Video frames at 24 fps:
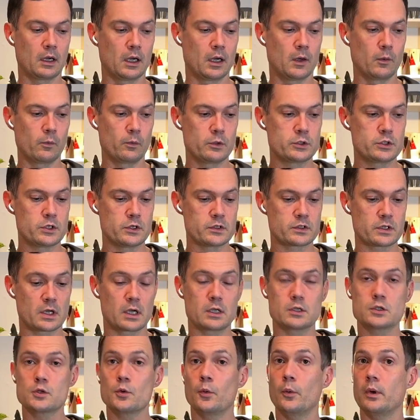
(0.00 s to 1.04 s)
which is a
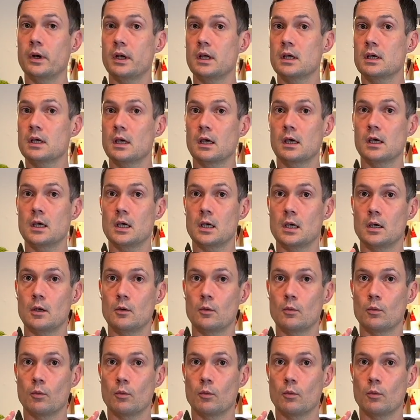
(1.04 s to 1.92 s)
20K